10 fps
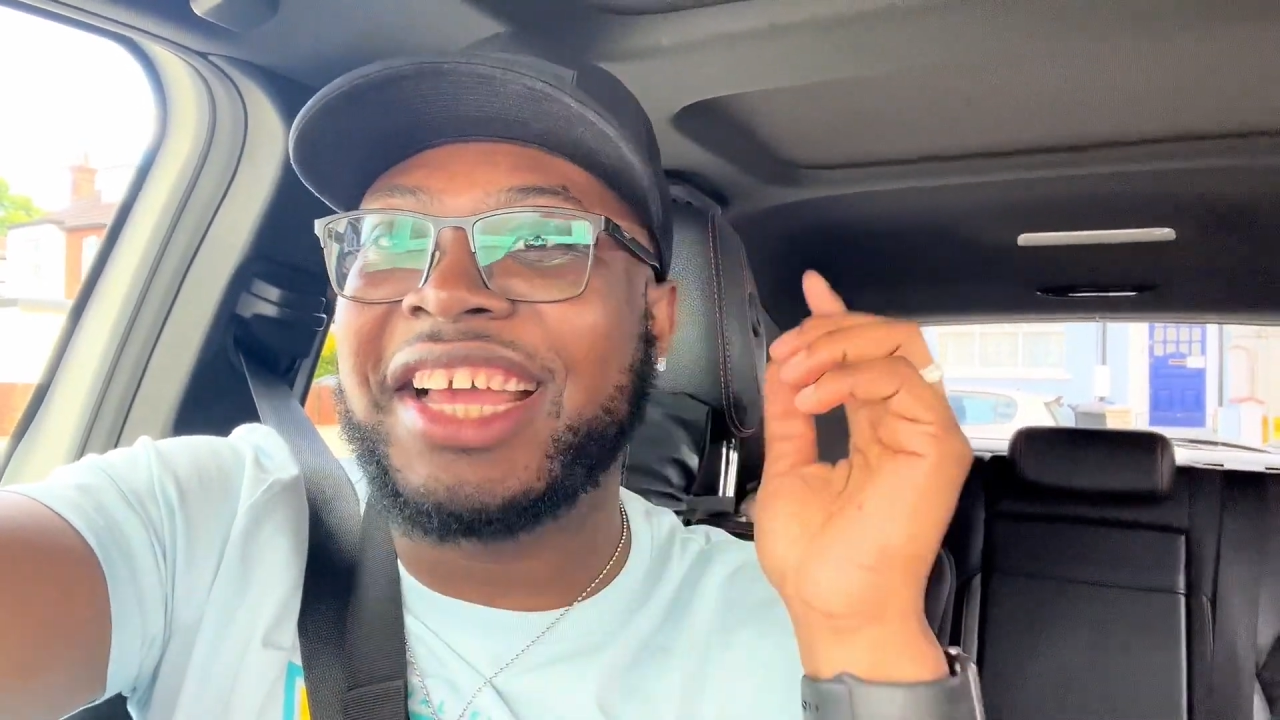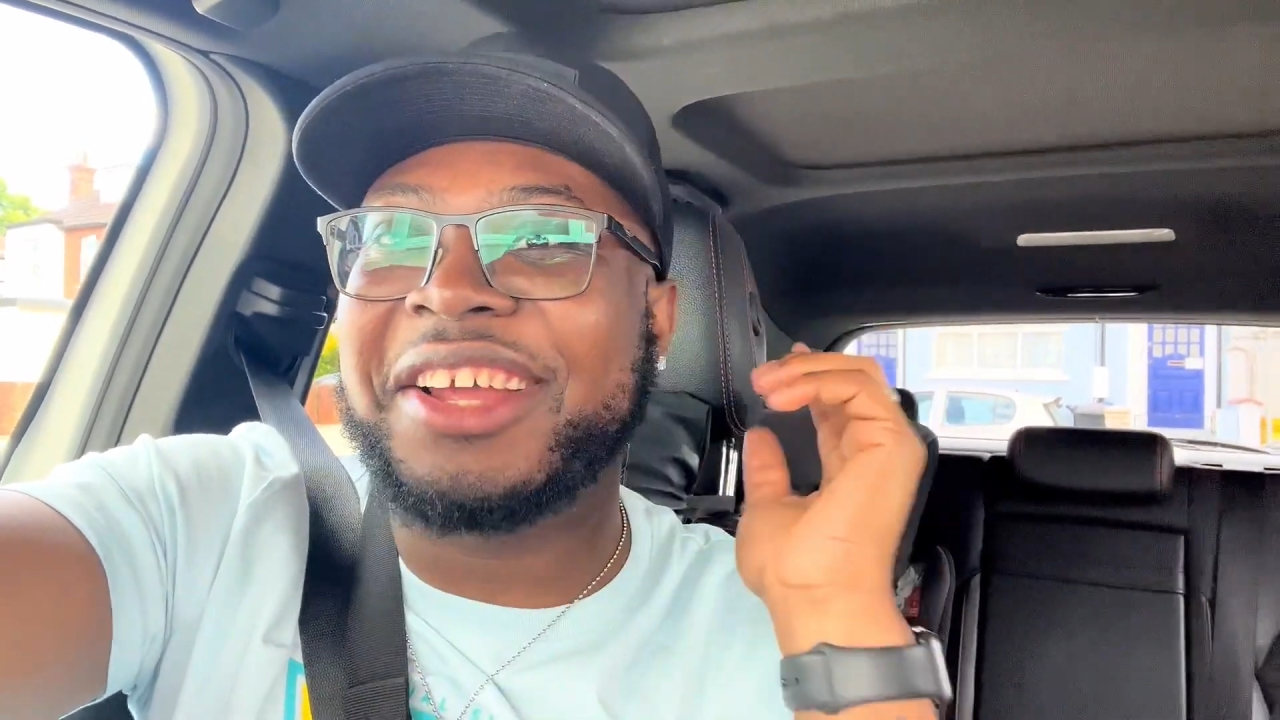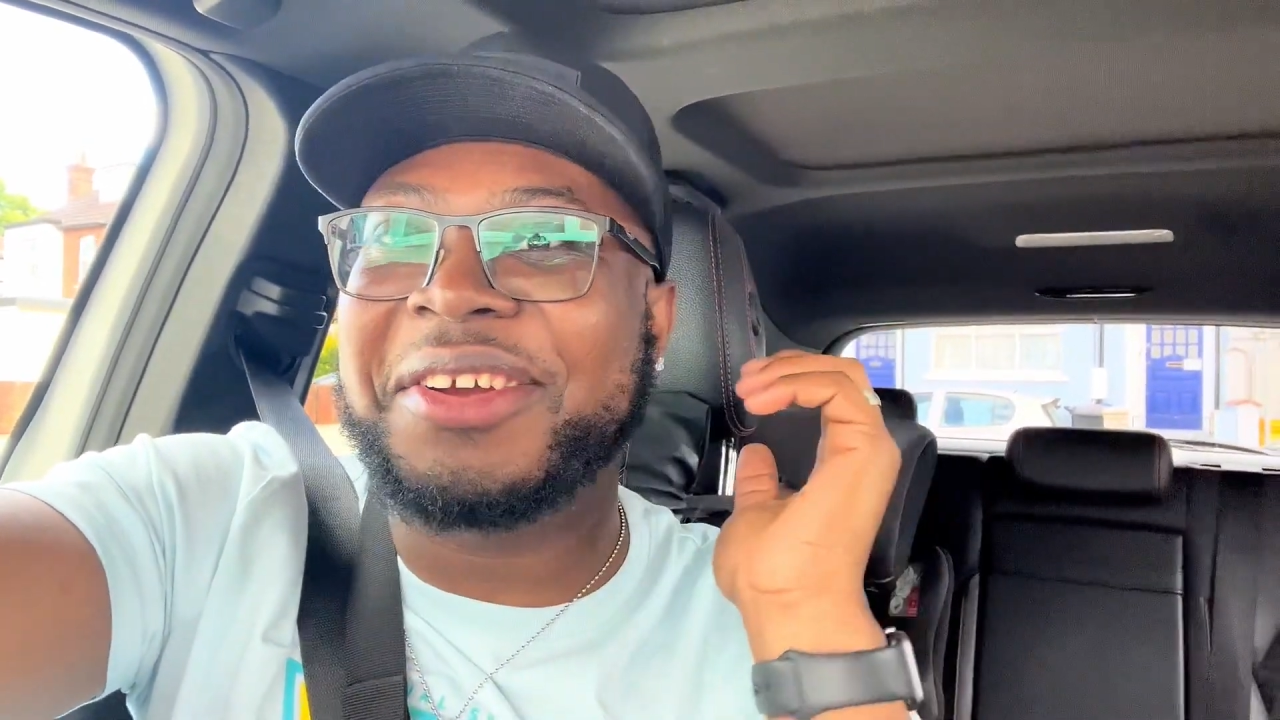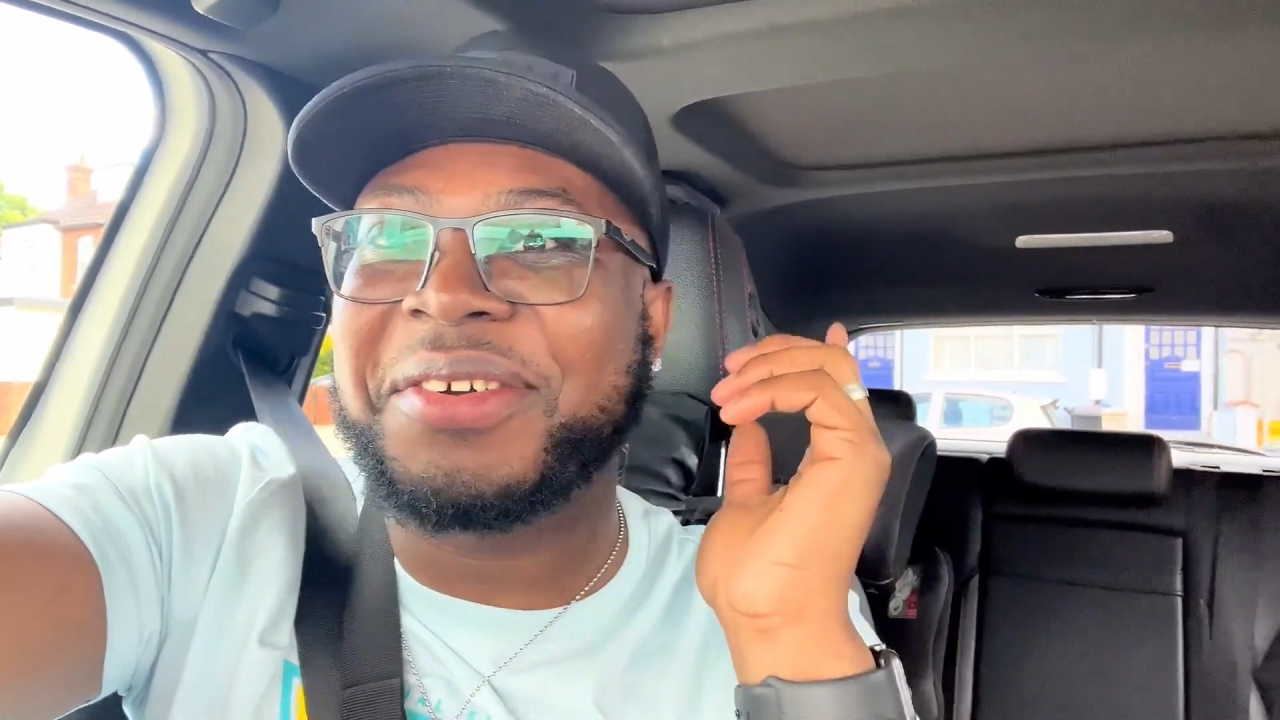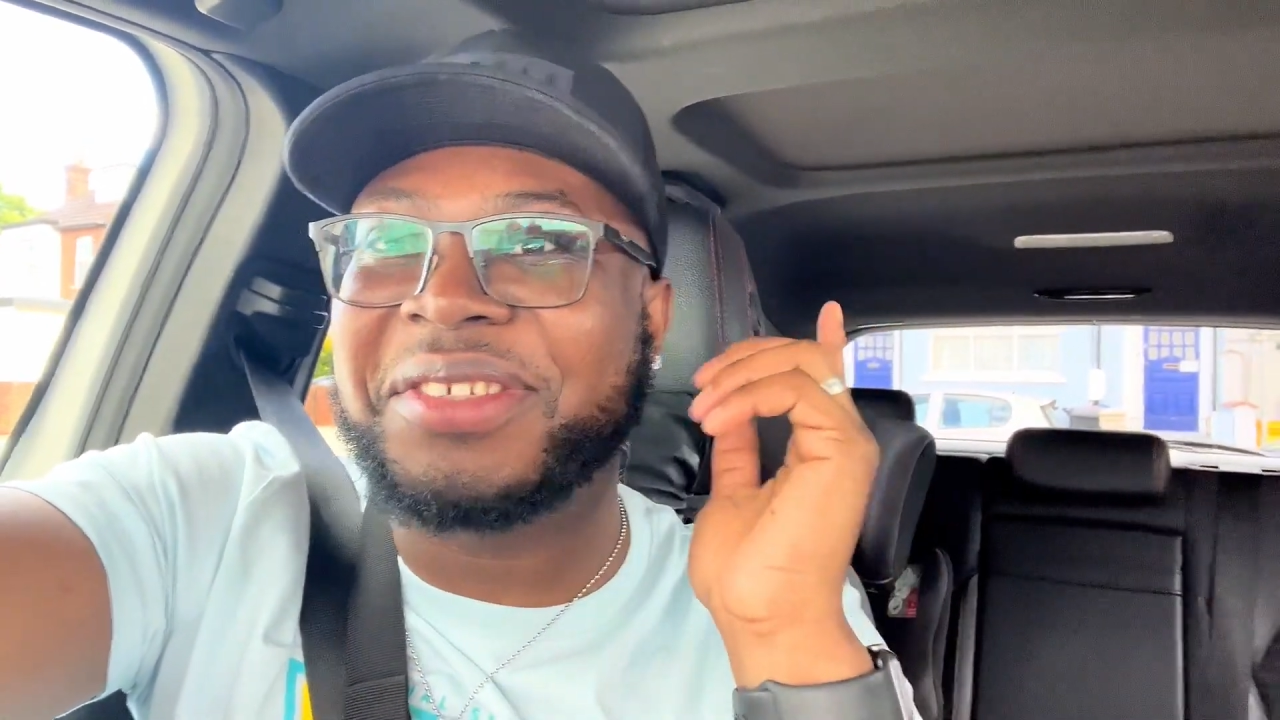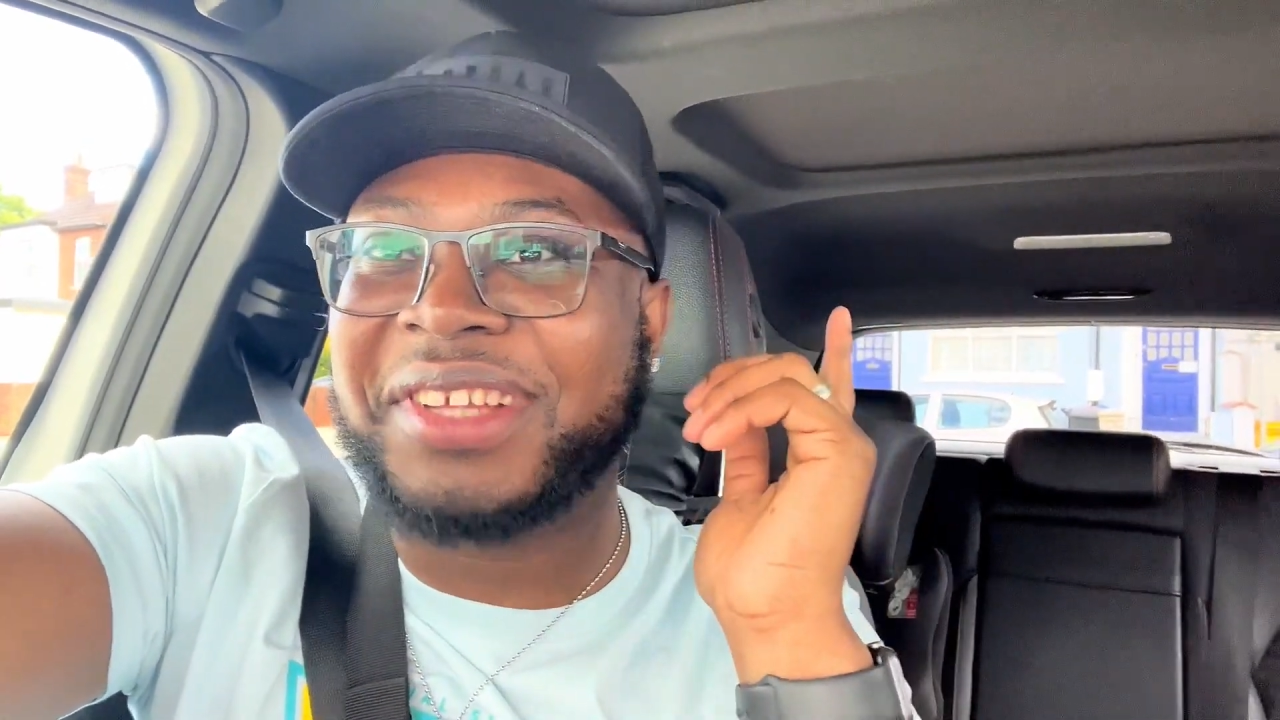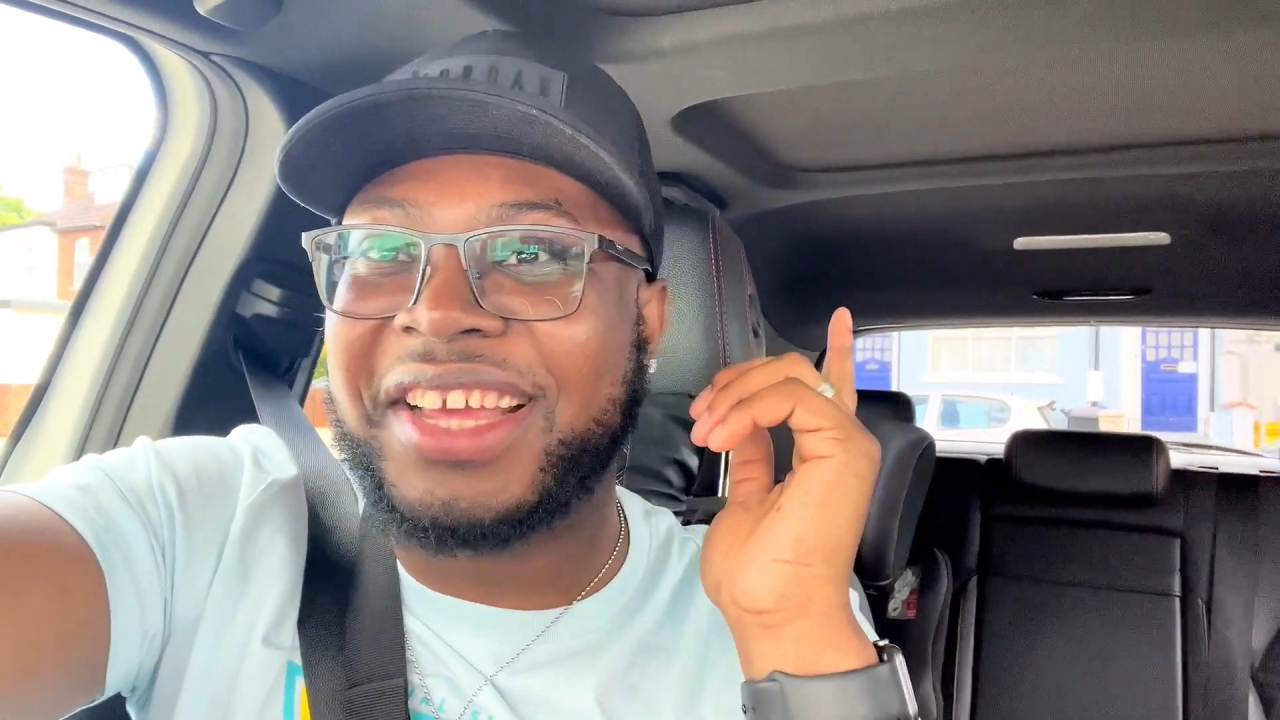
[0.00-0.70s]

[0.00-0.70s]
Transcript: how it goes,